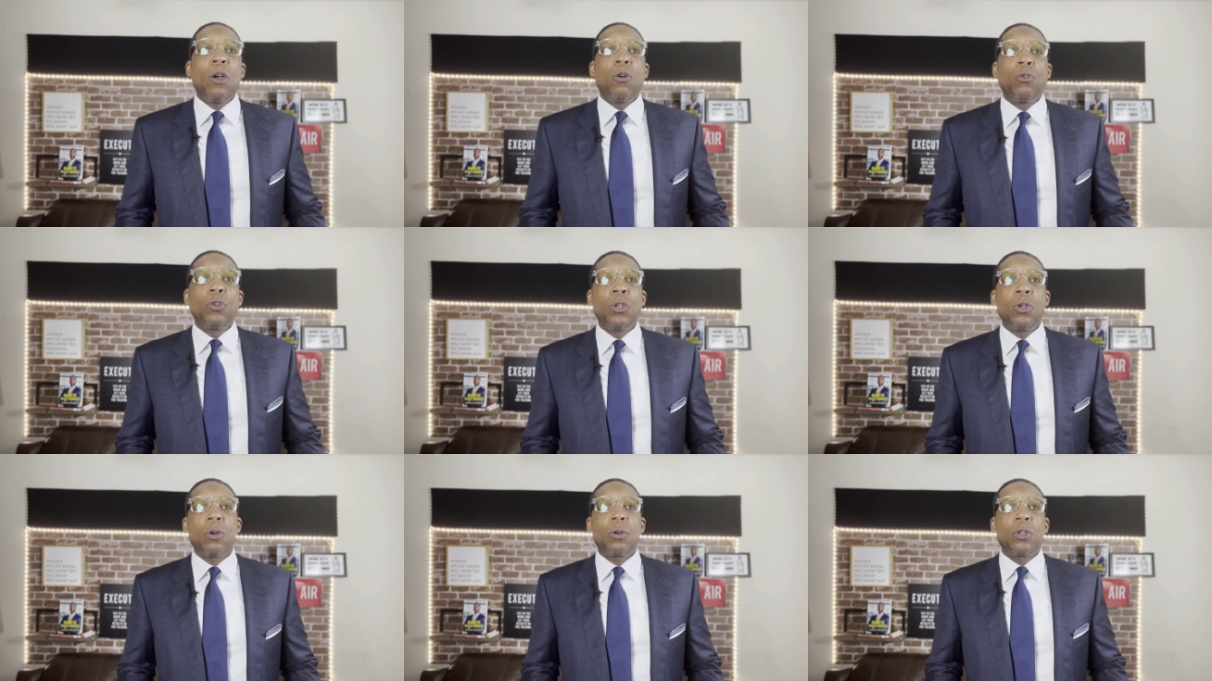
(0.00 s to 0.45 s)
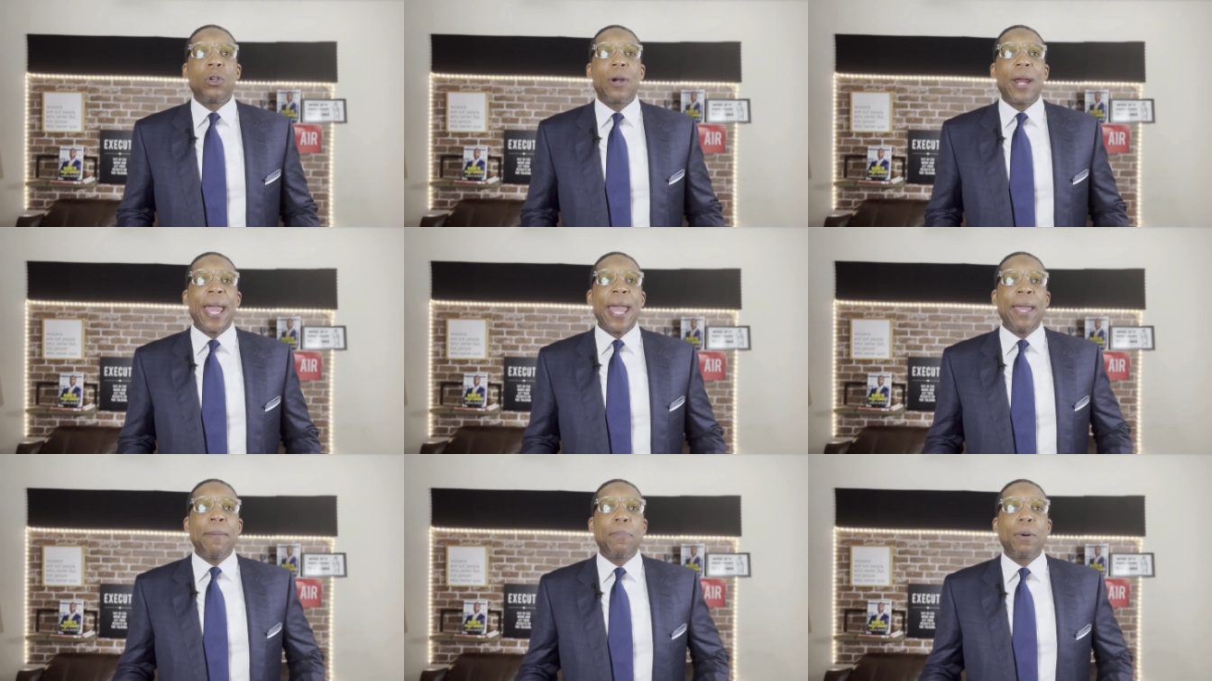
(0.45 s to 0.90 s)
you, are
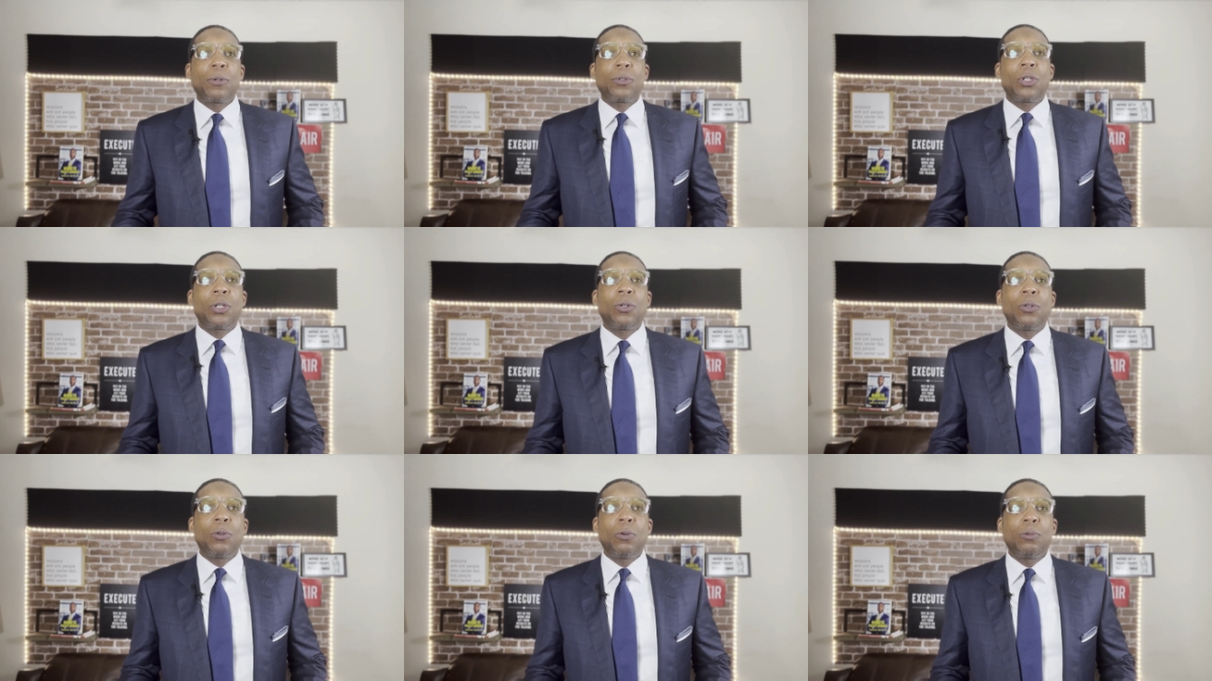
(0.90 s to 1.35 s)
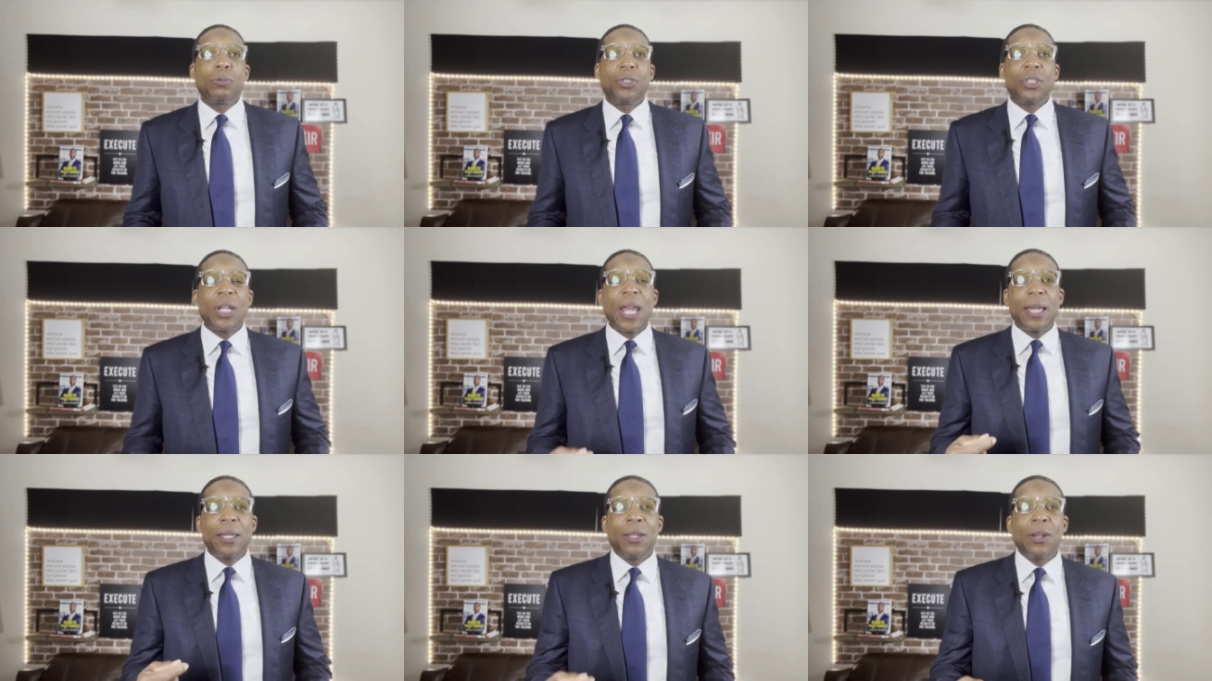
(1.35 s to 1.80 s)
able to,
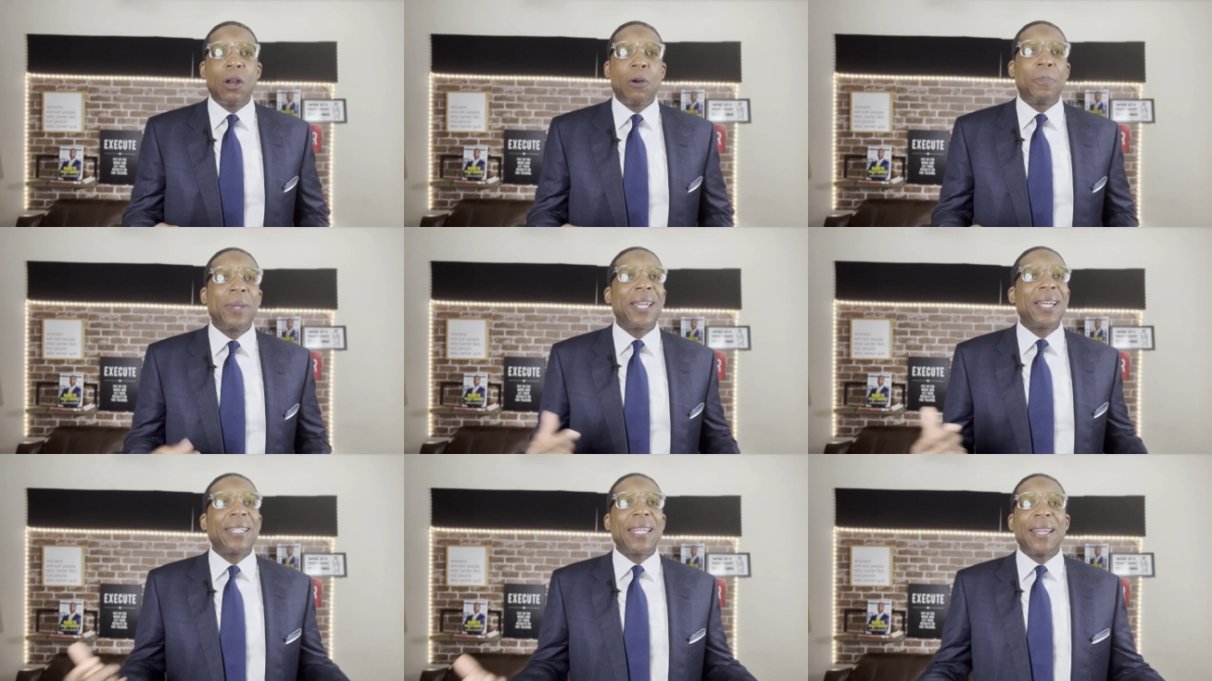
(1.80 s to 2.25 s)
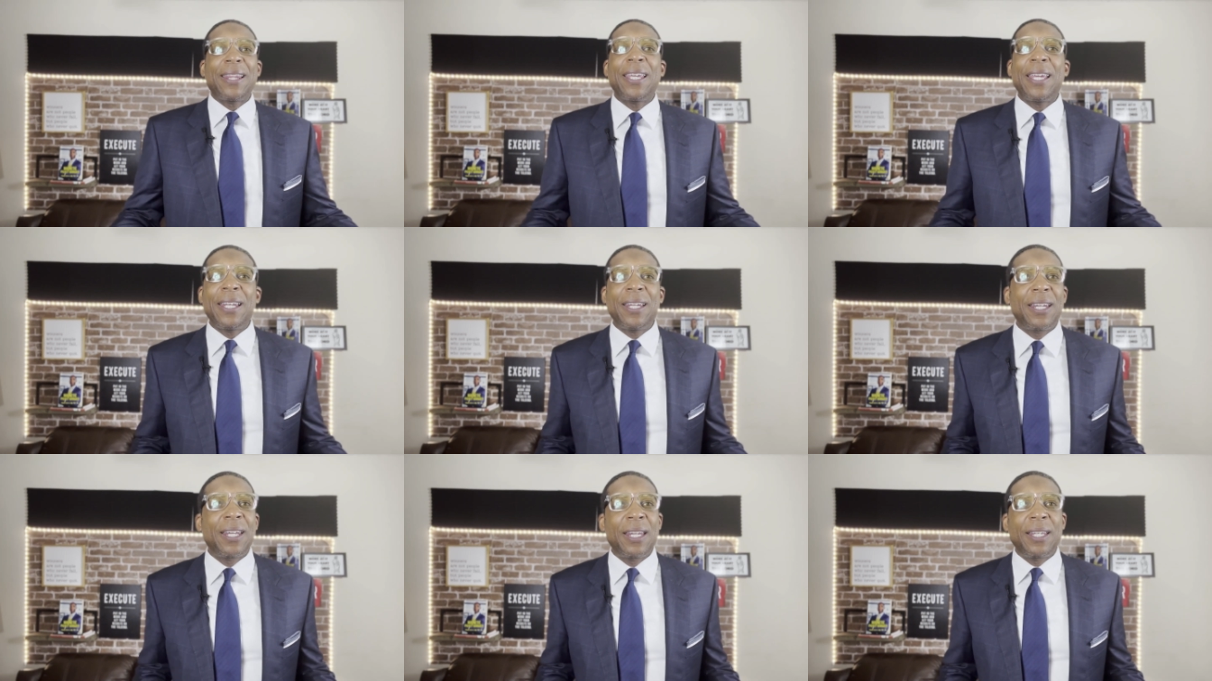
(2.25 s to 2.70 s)
you know, because at the
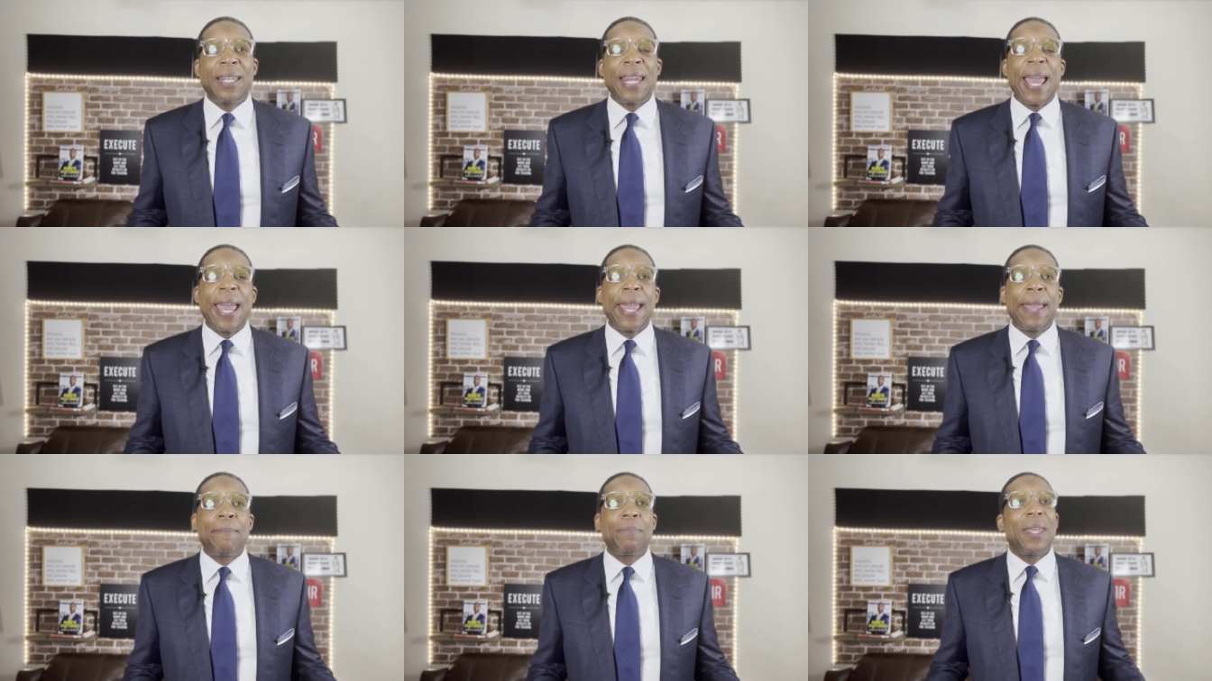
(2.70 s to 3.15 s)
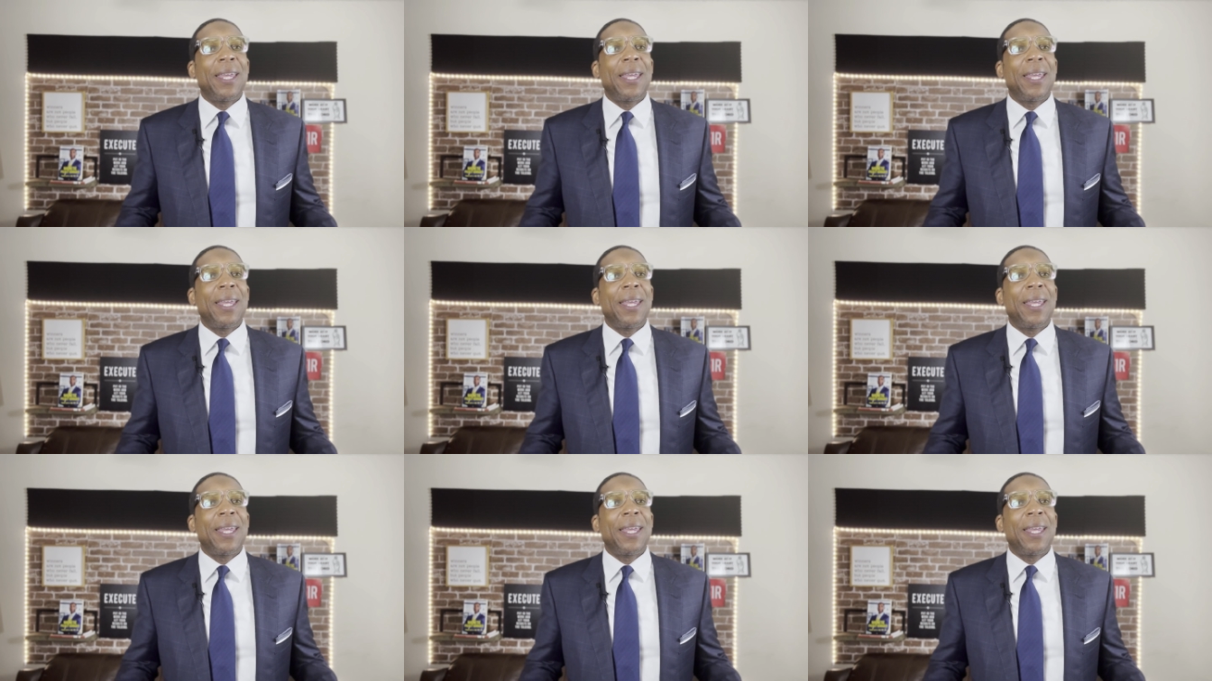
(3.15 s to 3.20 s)
end of the day,